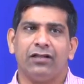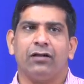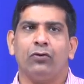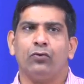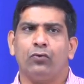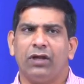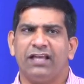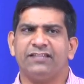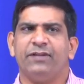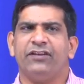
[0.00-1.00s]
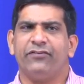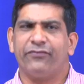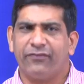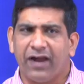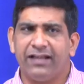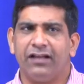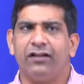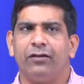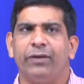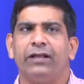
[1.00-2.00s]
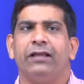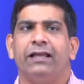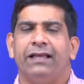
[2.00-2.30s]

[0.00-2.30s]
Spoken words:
the rule has been refined a little bit,